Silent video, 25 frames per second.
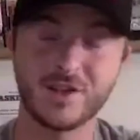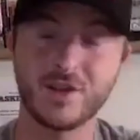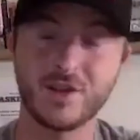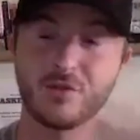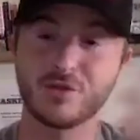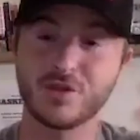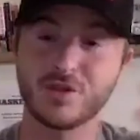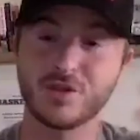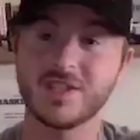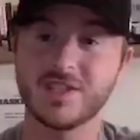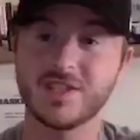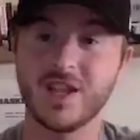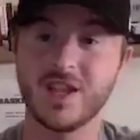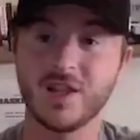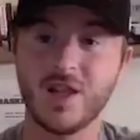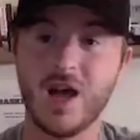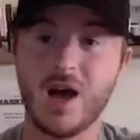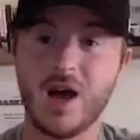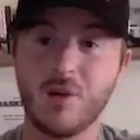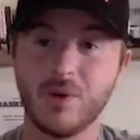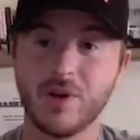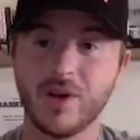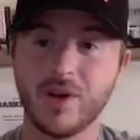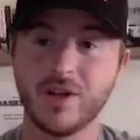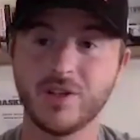I was gonna say a
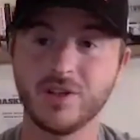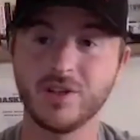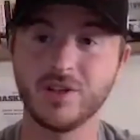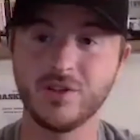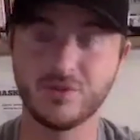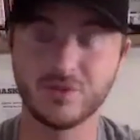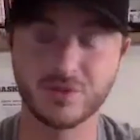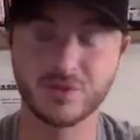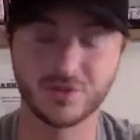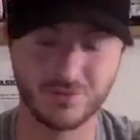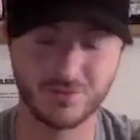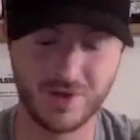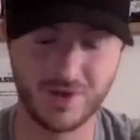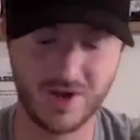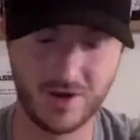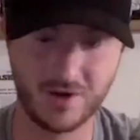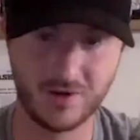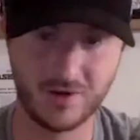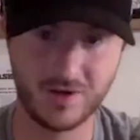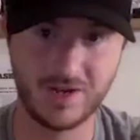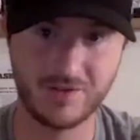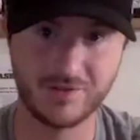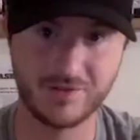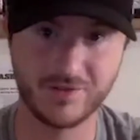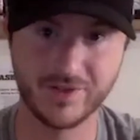lot went on you as well
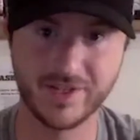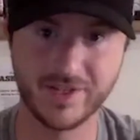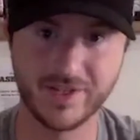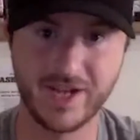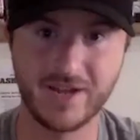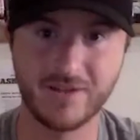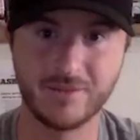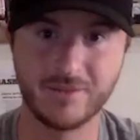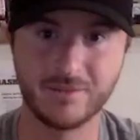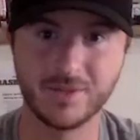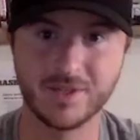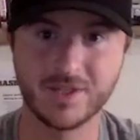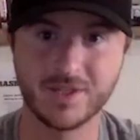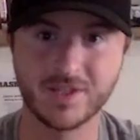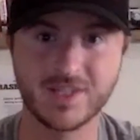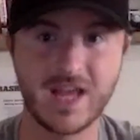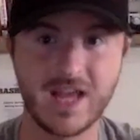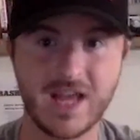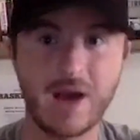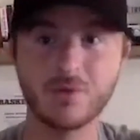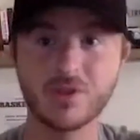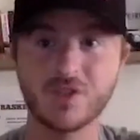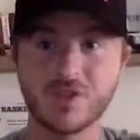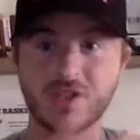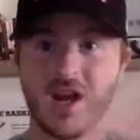after that because
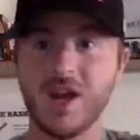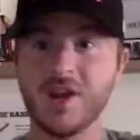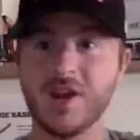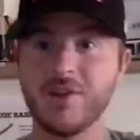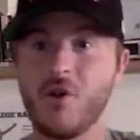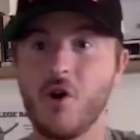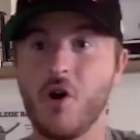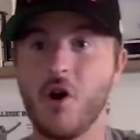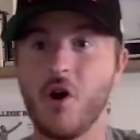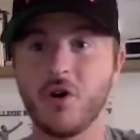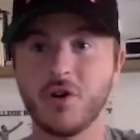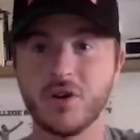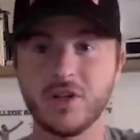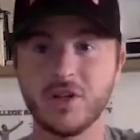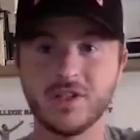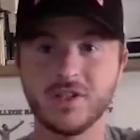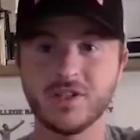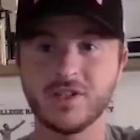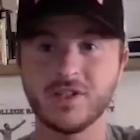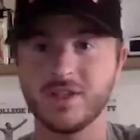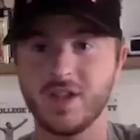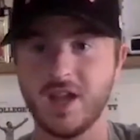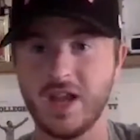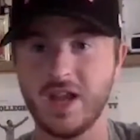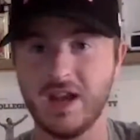that was kind of all
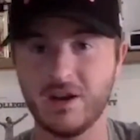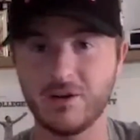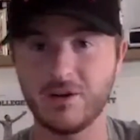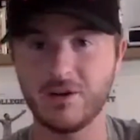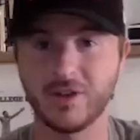his area.